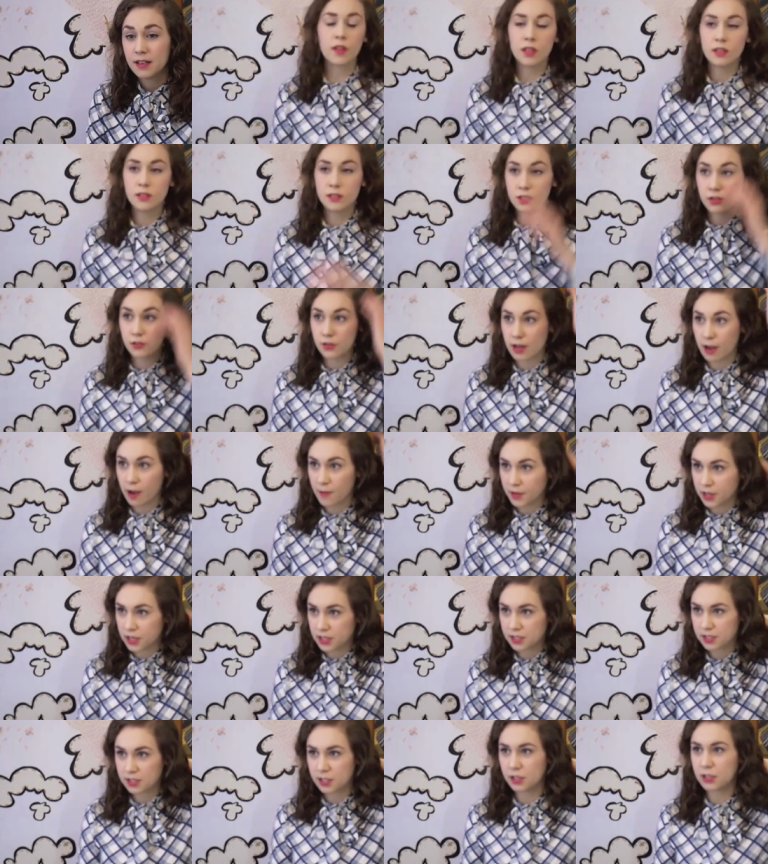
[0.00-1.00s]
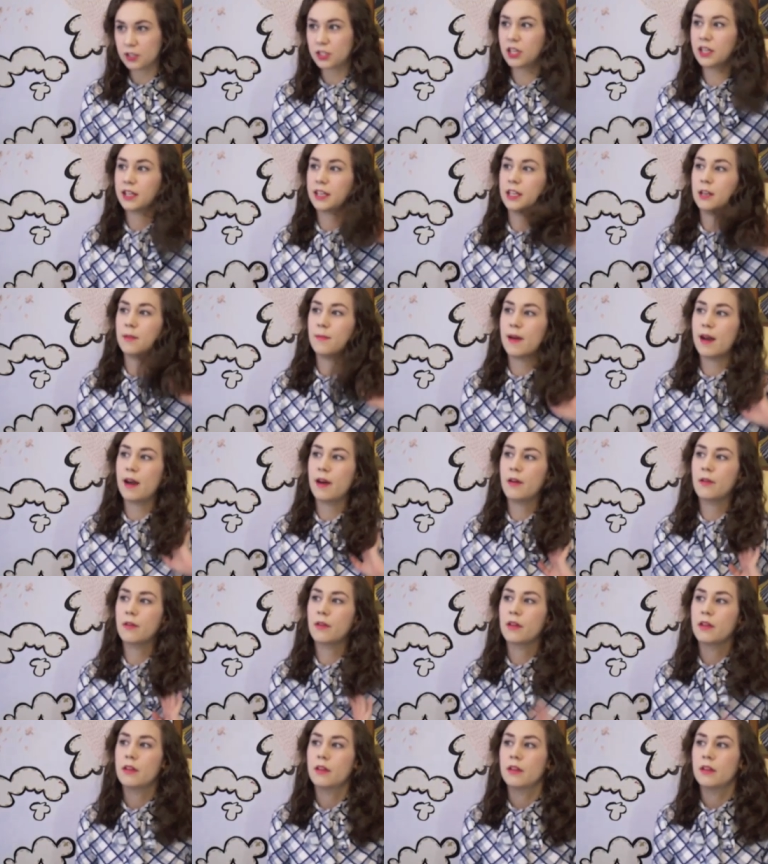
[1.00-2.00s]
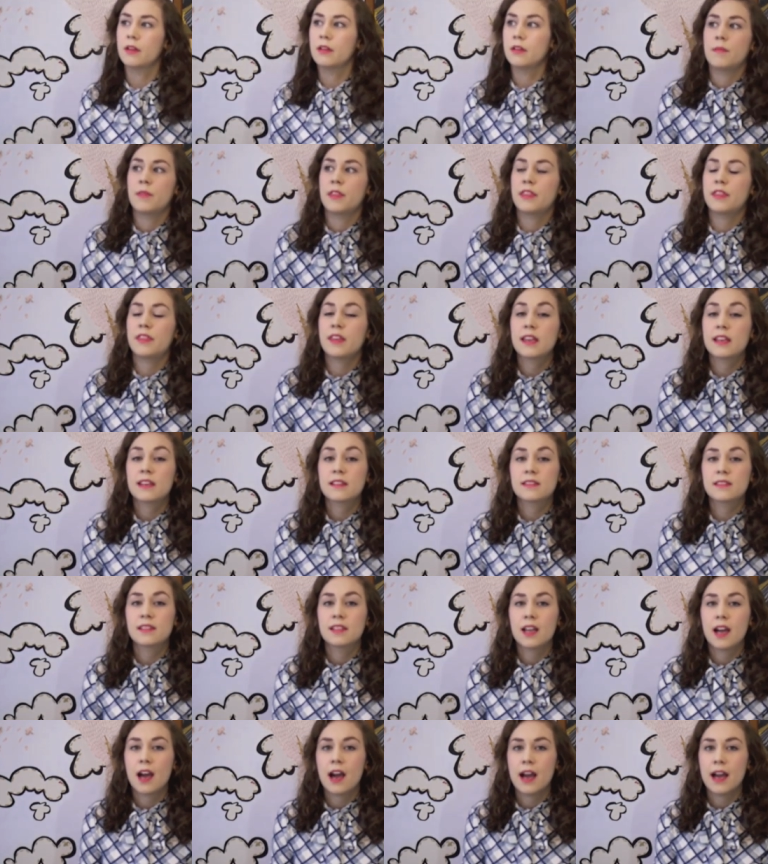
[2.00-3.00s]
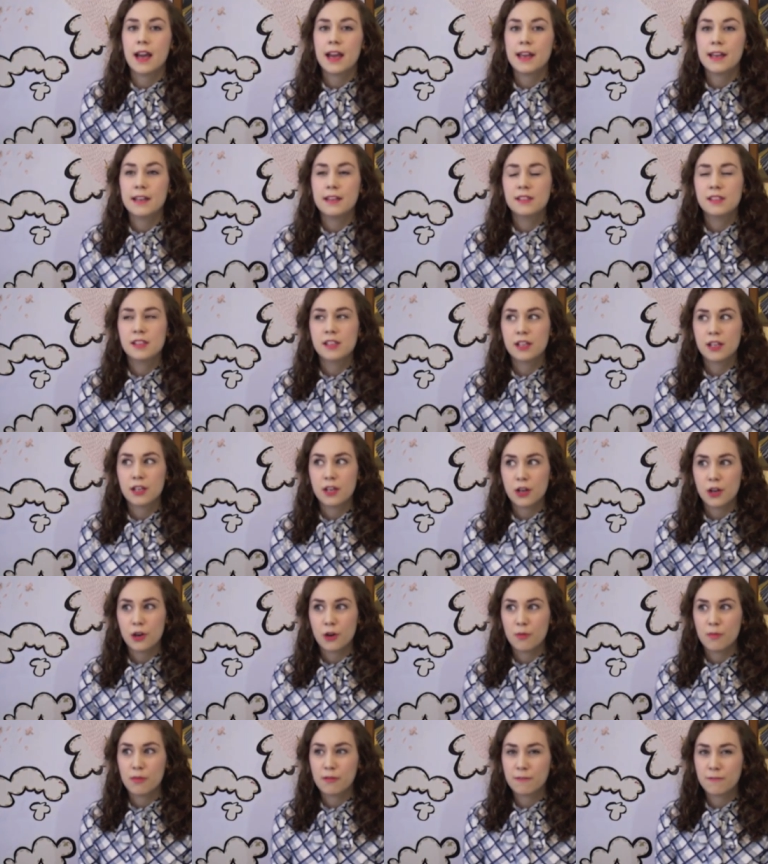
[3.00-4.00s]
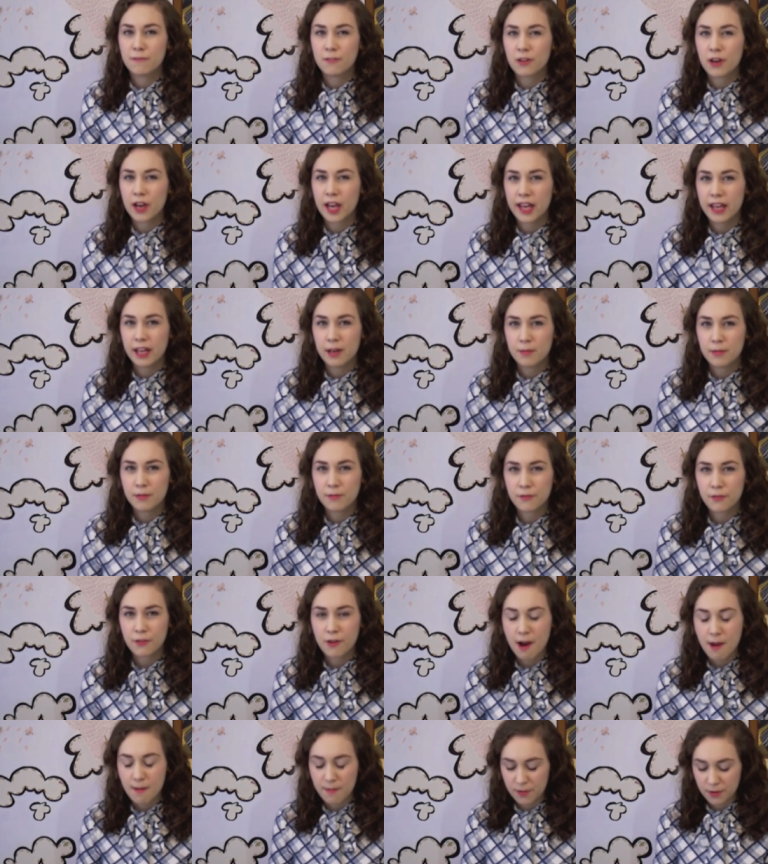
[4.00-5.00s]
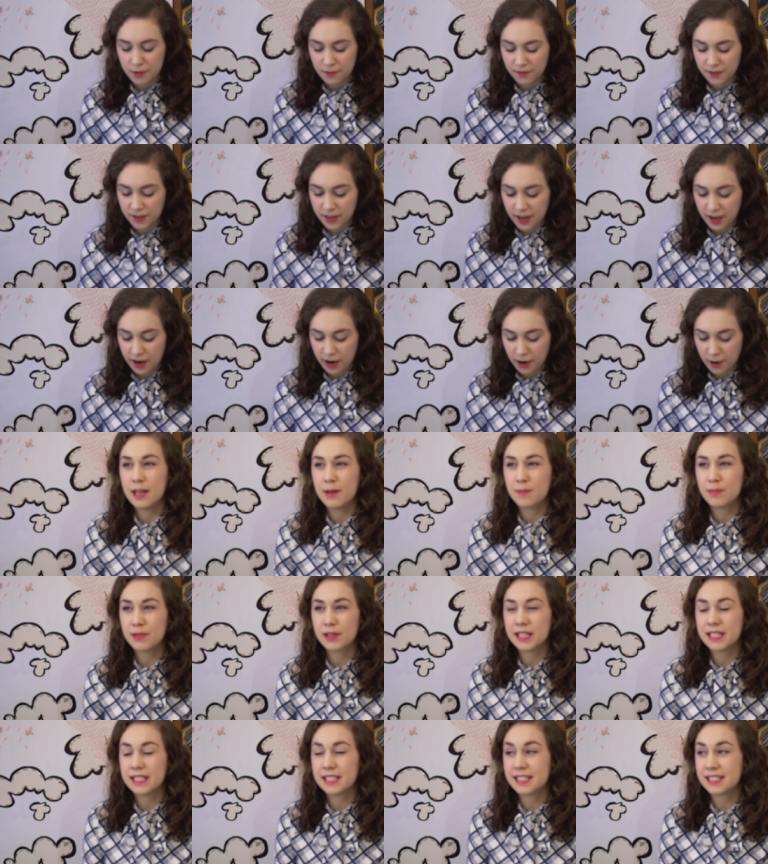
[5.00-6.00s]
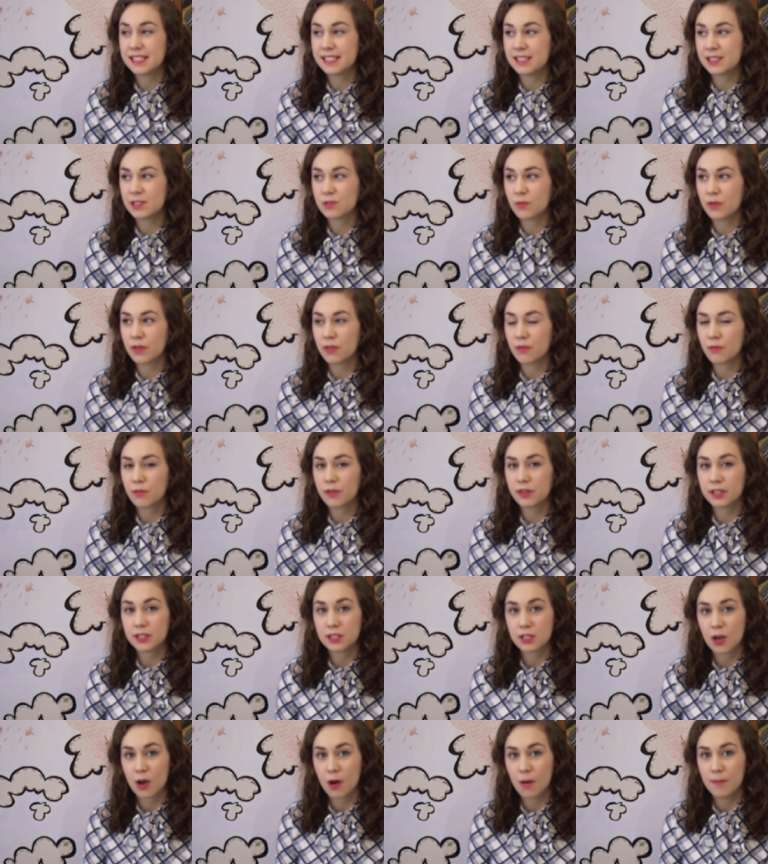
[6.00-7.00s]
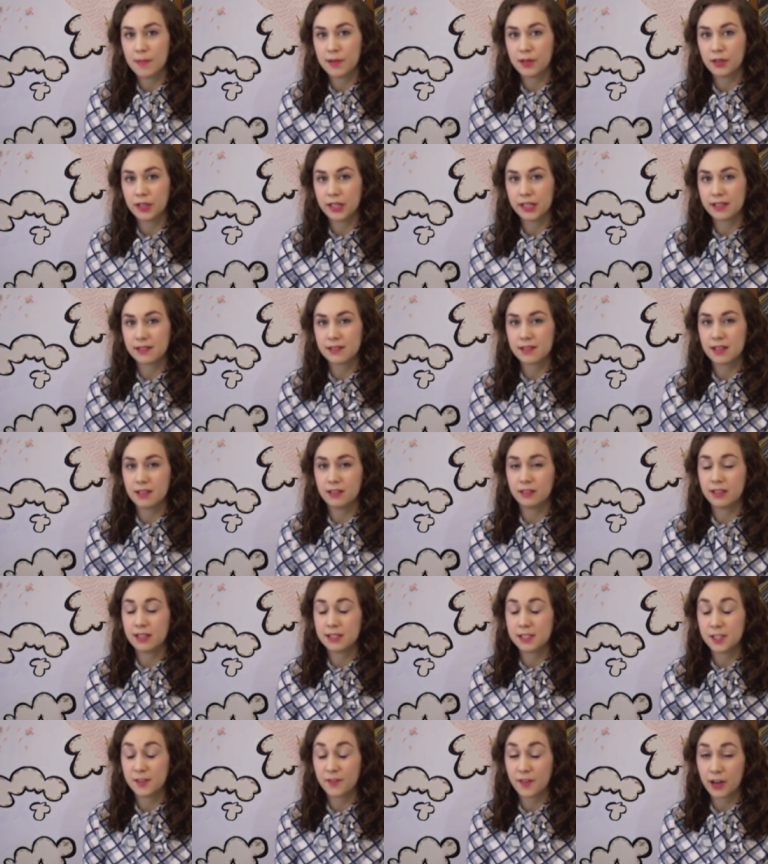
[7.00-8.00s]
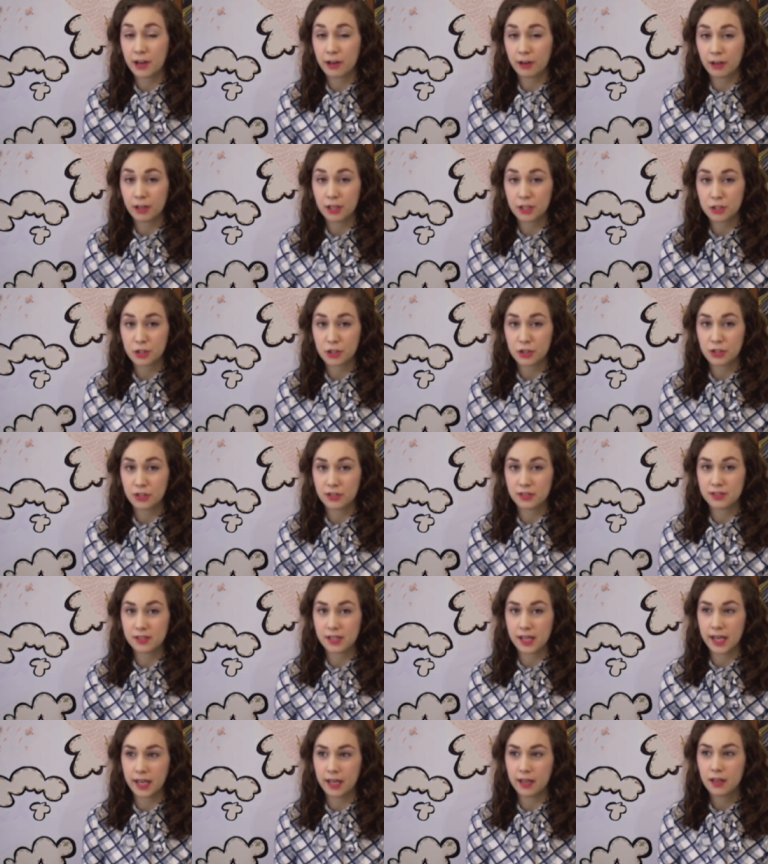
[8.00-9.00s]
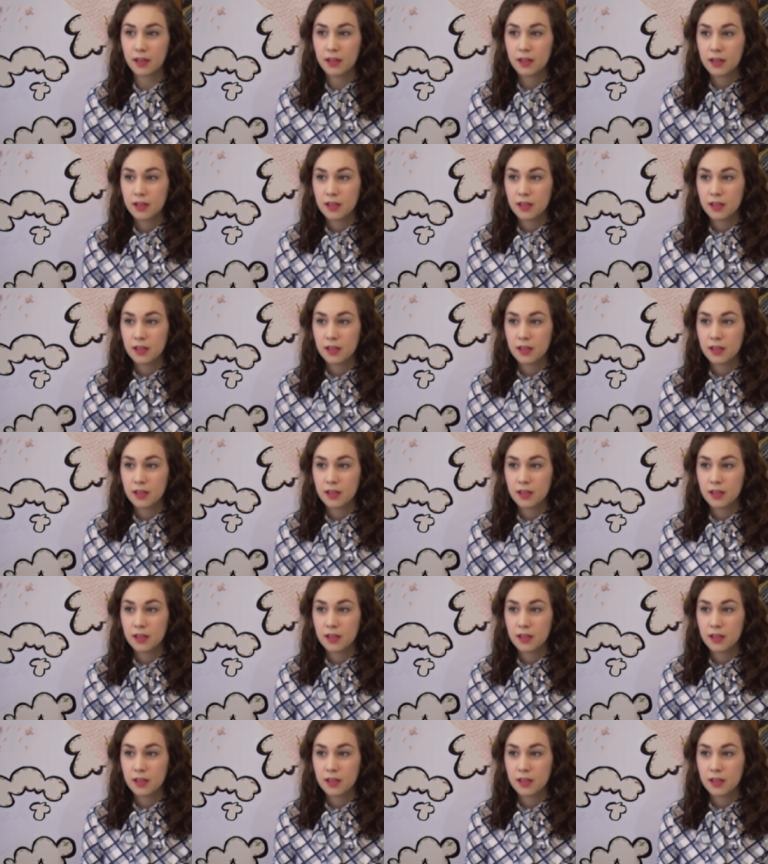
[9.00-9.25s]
So now I'm going to start talking about things that I didn't know beforehand before I moved there. In places with really tall buildings and lots of air conditioners, like